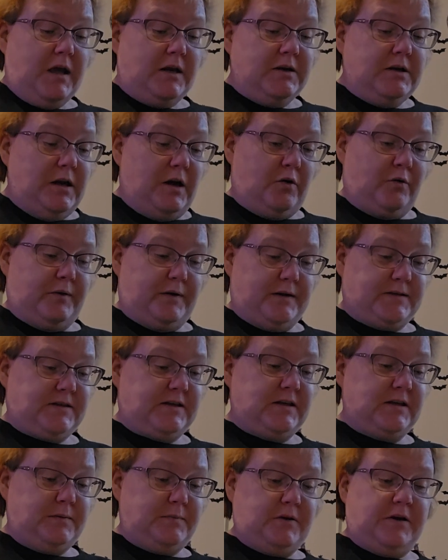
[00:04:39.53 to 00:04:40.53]
No, it's
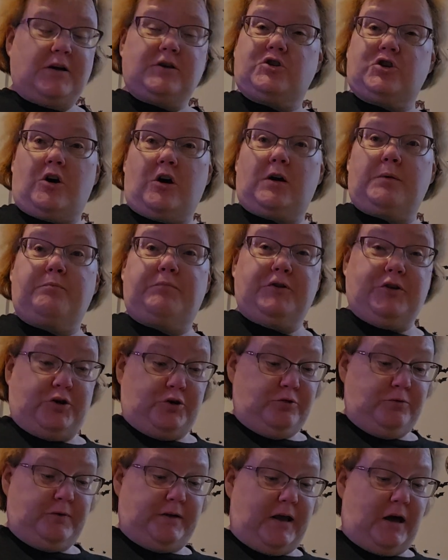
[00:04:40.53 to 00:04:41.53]
going to be a dark
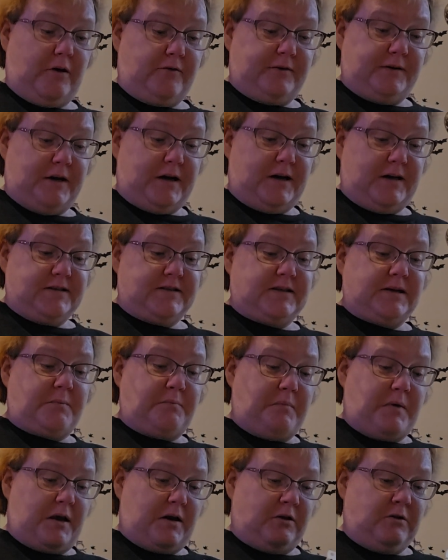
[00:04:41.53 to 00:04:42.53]
blue galvanized
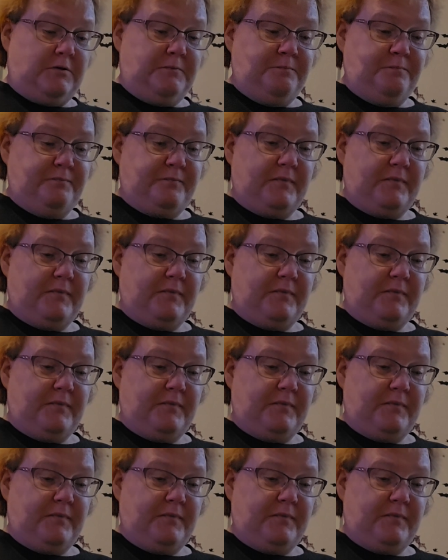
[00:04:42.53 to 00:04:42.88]
metal.